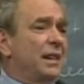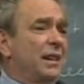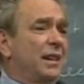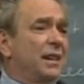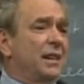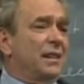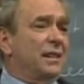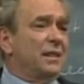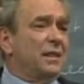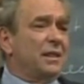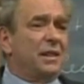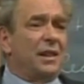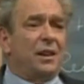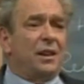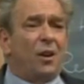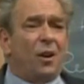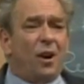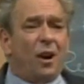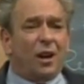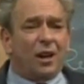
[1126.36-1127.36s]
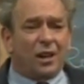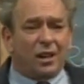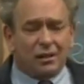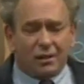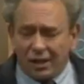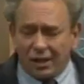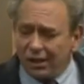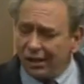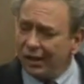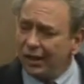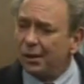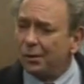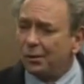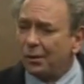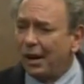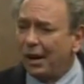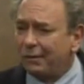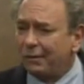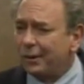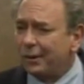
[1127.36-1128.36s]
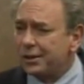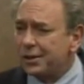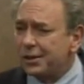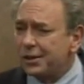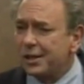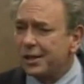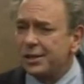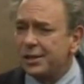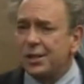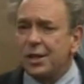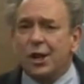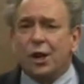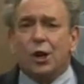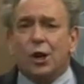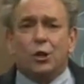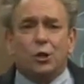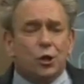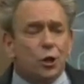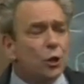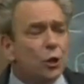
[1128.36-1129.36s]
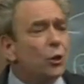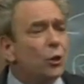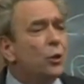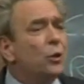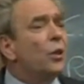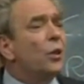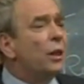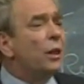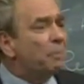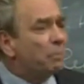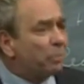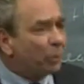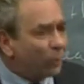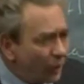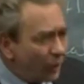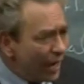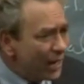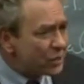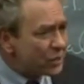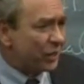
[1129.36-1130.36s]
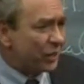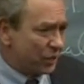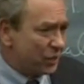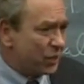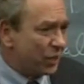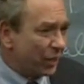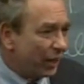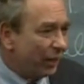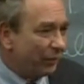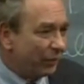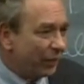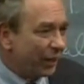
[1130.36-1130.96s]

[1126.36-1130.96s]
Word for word: uh, there are clear references to the presence of the